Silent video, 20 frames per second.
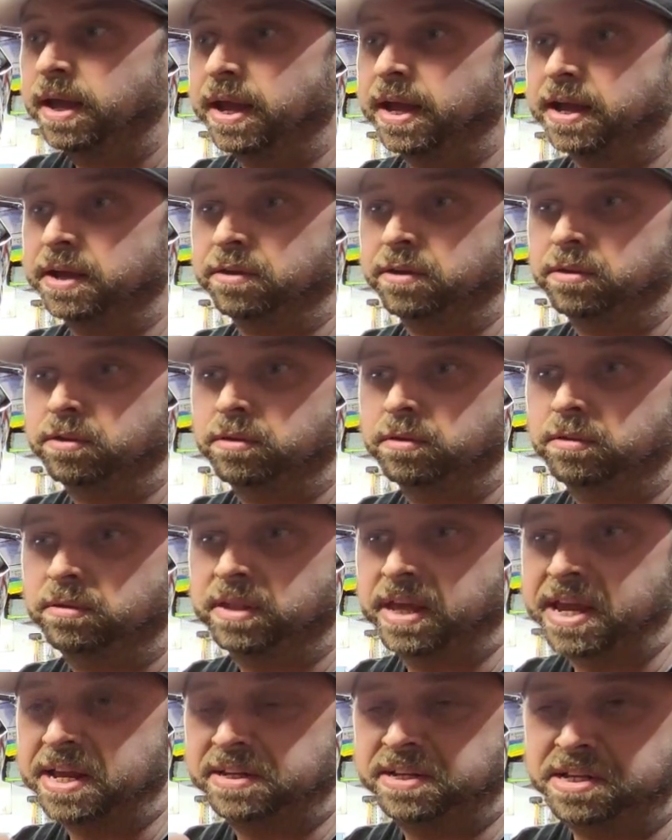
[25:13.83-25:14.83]
And
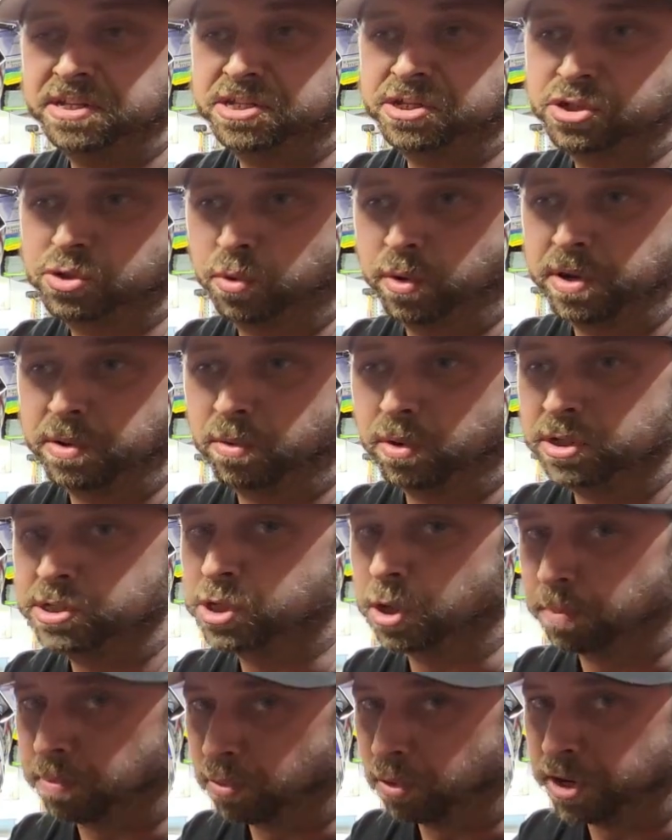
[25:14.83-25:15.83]
the 18s and
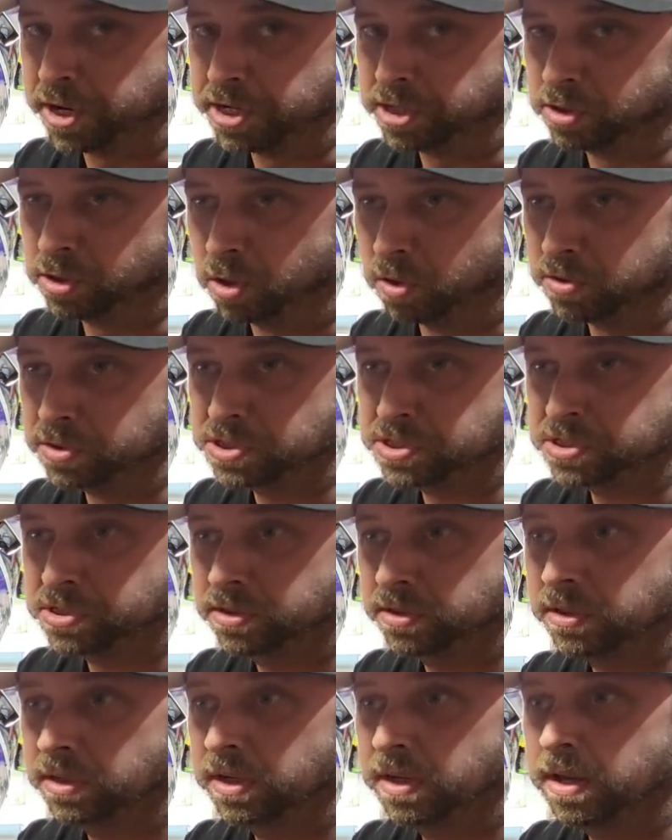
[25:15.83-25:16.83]
21s are pretty
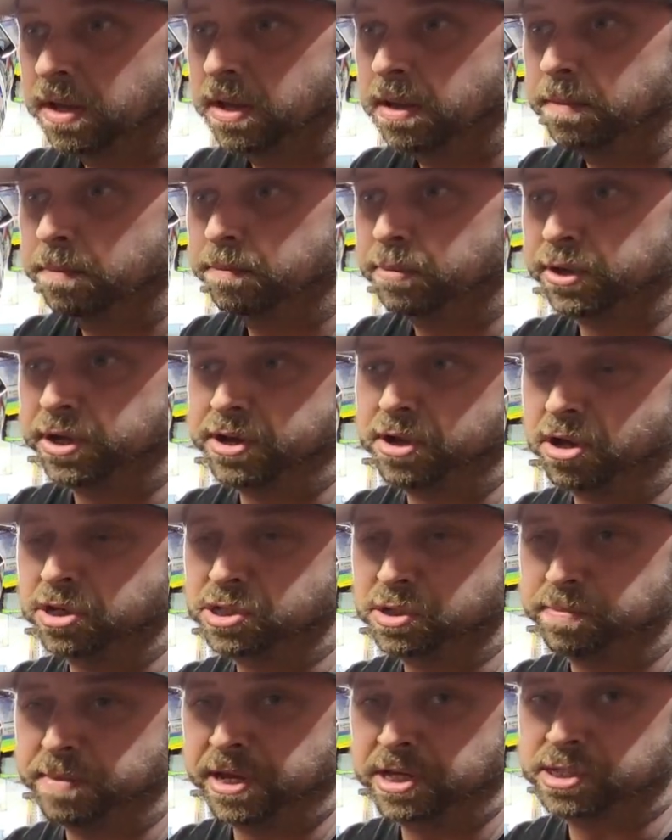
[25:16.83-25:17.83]
close, but it
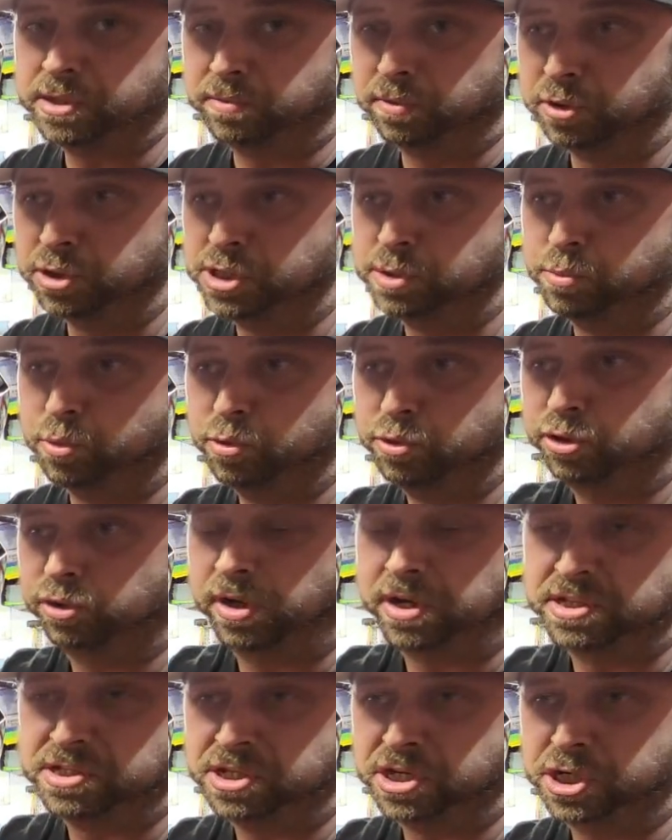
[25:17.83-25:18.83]
also makes a real smooth
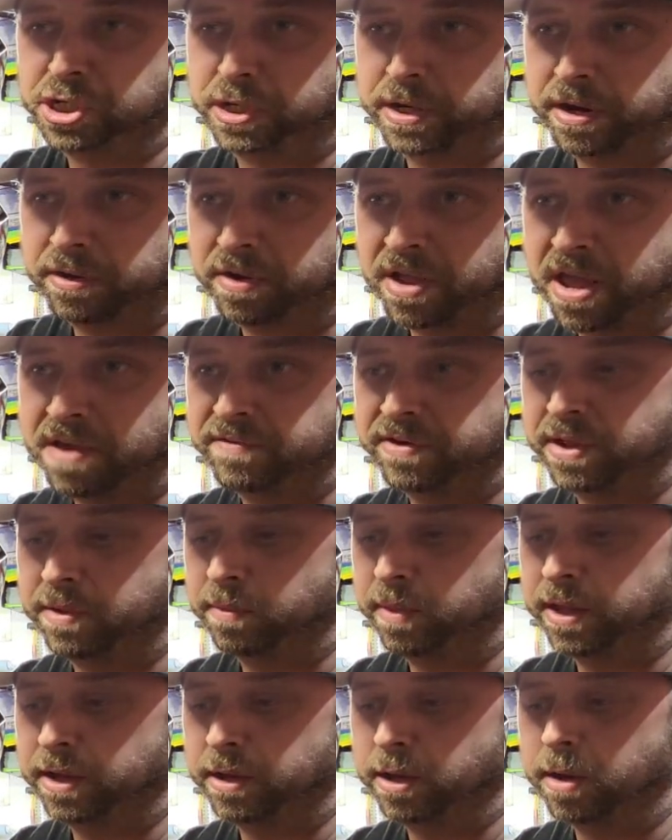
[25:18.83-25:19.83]
transition. I don't have
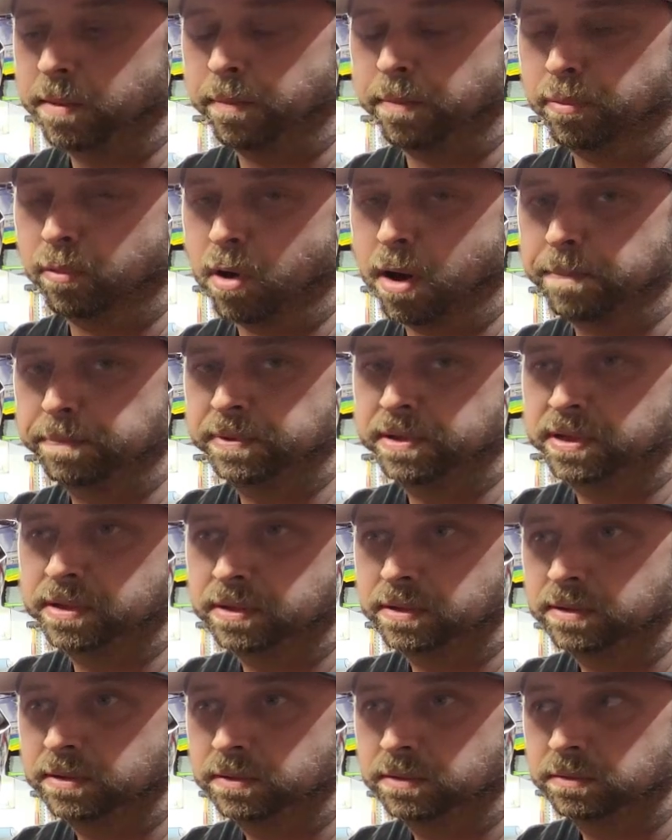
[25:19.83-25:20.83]
any like abrupt
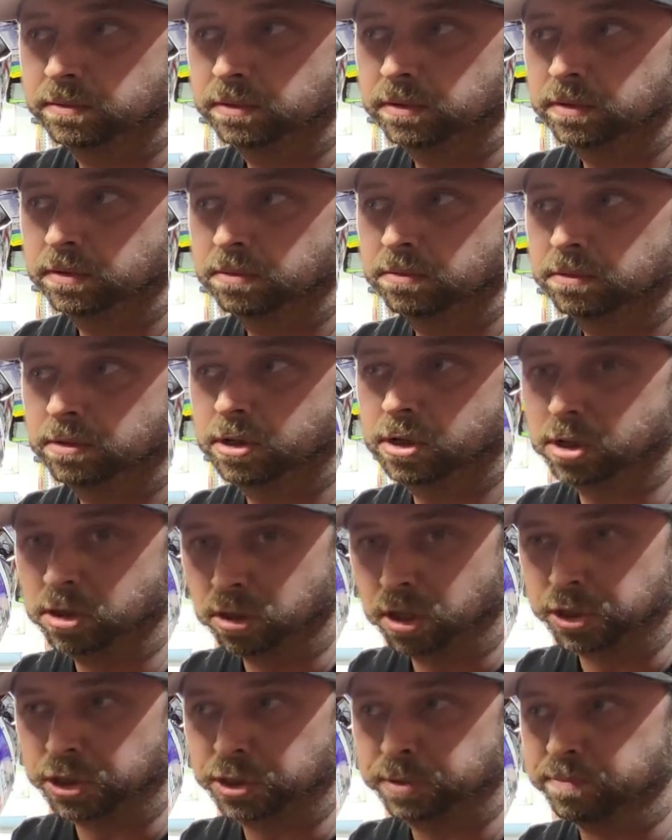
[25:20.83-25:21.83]

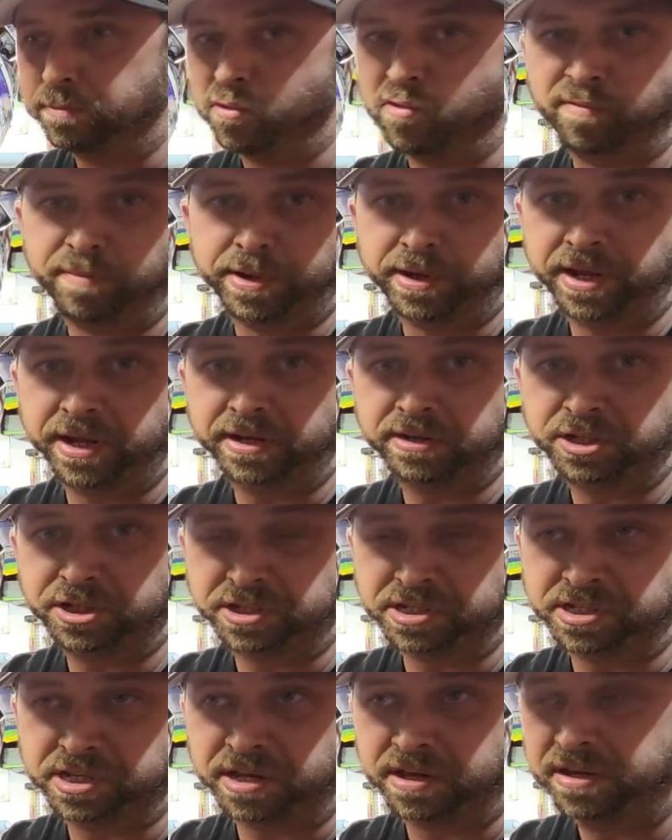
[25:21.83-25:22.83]
clutch movement, I
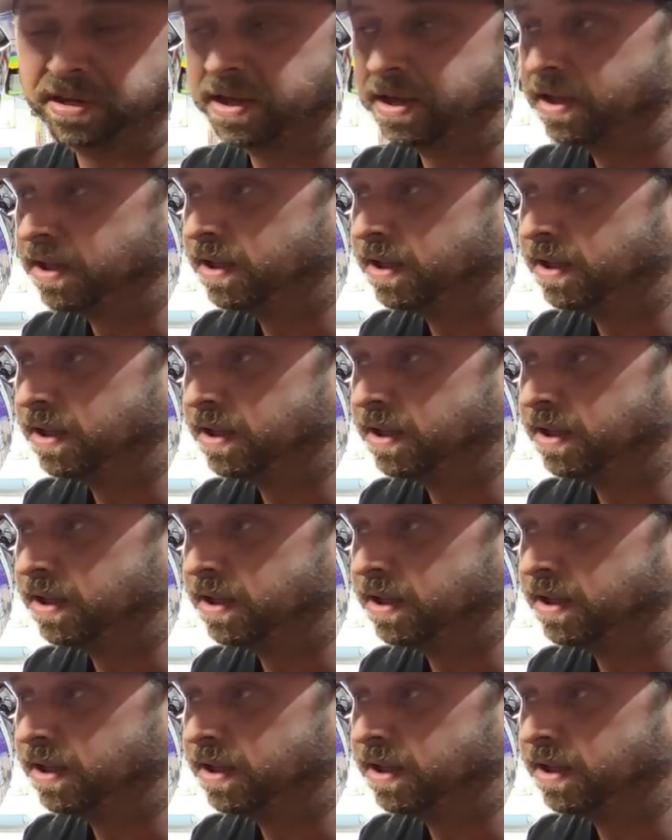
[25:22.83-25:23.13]
should say.